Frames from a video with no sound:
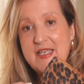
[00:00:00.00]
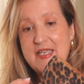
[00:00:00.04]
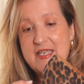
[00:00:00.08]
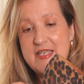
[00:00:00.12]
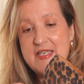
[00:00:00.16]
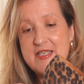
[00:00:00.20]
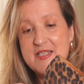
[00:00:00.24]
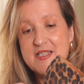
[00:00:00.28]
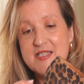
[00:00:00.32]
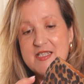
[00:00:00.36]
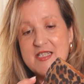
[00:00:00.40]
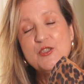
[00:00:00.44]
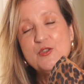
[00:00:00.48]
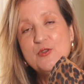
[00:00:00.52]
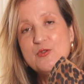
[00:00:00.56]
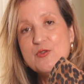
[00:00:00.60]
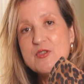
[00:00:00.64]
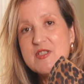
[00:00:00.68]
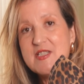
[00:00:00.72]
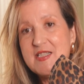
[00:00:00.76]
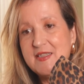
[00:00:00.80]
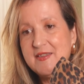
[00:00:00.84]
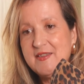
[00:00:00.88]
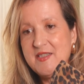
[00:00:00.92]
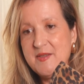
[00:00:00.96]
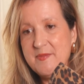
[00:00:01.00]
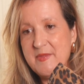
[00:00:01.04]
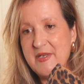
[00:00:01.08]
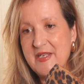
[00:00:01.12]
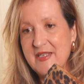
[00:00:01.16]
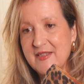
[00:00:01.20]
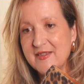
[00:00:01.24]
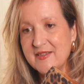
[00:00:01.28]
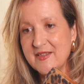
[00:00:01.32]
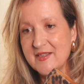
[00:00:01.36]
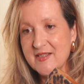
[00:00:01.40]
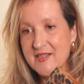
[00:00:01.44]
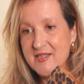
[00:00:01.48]
is 2
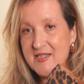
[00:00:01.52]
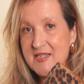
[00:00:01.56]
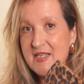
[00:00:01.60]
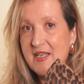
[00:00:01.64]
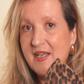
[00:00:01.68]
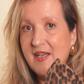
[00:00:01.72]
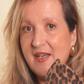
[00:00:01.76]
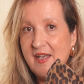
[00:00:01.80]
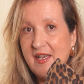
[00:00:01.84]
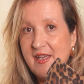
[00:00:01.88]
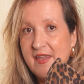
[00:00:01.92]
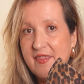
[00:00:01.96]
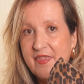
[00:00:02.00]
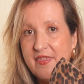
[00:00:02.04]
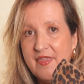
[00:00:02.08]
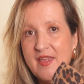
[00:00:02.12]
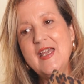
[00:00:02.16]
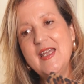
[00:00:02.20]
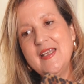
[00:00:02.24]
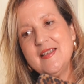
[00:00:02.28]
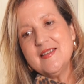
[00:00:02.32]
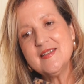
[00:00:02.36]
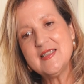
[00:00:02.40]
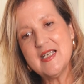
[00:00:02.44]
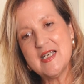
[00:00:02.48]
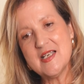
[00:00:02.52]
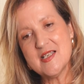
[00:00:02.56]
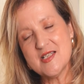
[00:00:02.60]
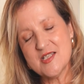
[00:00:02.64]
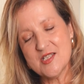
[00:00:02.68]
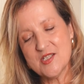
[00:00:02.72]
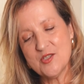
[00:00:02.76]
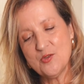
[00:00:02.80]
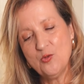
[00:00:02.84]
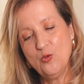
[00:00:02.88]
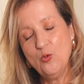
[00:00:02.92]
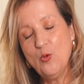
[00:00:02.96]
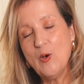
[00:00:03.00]
centimeters height and
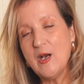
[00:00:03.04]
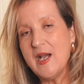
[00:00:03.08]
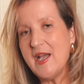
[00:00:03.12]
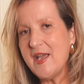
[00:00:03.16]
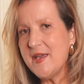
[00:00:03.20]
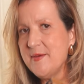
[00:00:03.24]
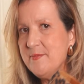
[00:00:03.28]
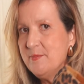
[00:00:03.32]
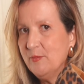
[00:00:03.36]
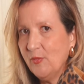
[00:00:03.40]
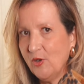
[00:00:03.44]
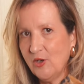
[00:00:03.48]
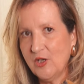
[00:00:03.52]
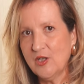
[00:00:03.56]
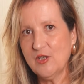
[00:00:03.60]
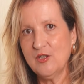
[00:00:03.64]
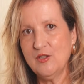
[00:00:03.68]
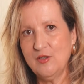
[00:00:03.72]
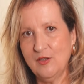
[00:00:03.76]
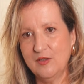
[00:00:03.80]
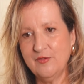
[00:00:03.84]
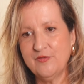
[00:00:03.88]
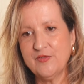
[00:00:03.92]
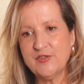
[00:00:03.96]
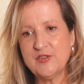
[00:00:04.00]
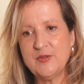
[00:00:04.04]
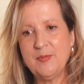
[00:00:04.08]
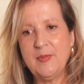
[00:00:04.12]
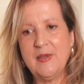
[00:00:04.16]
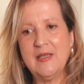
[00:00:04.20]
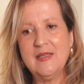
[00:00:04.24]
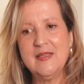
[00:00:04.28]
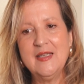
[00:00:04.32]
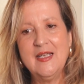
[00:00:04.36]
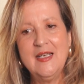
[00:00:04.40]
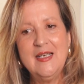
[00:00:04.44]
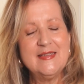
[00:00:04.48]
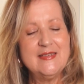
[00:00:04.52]
thus way more comfortable